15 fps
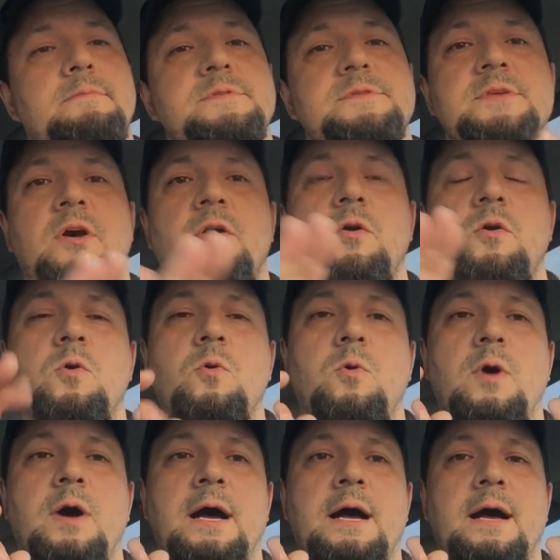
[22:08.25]

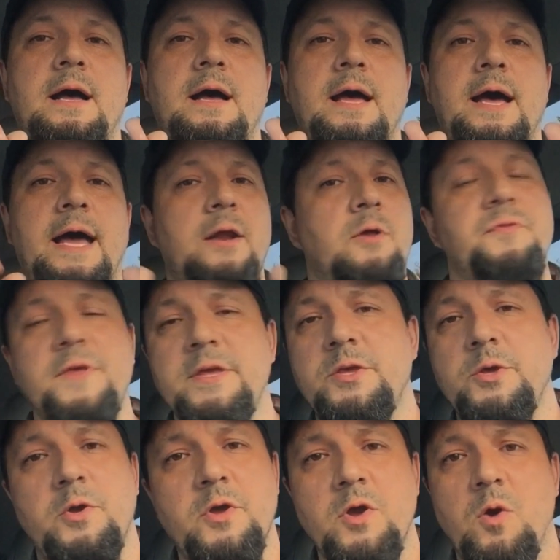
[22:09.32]
So I don't
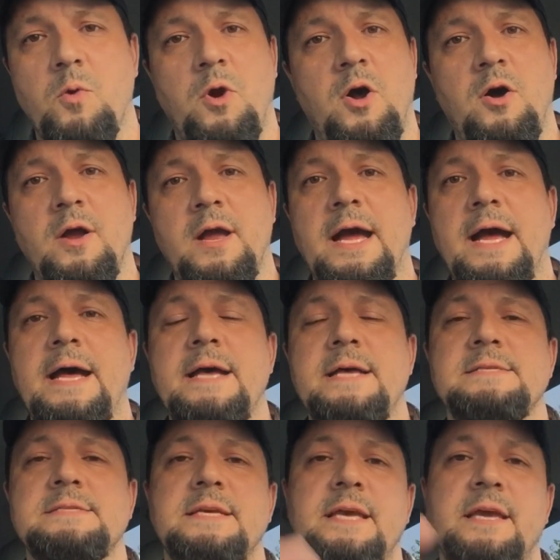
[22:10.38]
think you can go wrong,
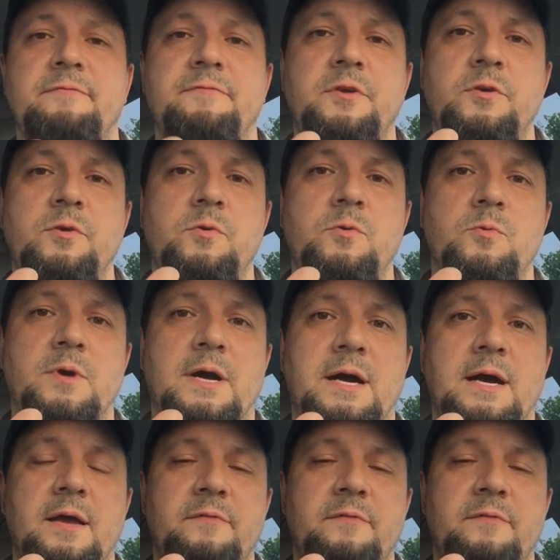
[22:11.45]
guys, if you